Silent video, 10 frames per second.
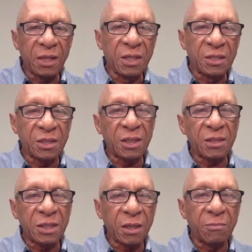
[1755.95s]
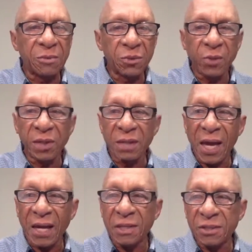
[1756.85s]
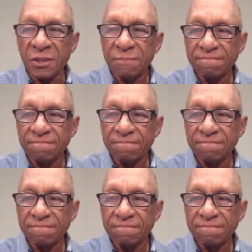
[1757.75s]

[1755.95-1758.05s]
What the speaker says: least an attempt to acknowledge